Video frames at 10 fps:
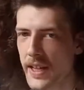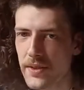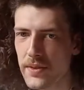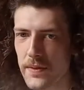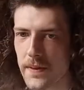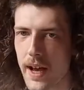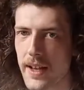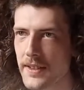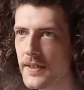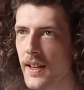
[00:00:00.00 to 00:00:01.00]
too
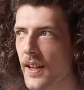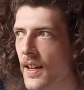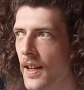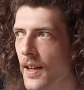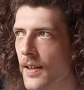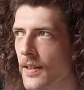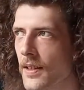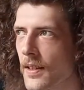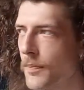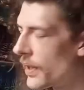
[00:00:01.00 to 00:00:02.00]
fast,
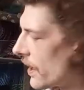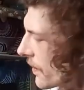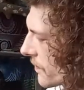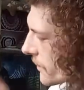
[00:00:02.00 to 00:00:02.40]
but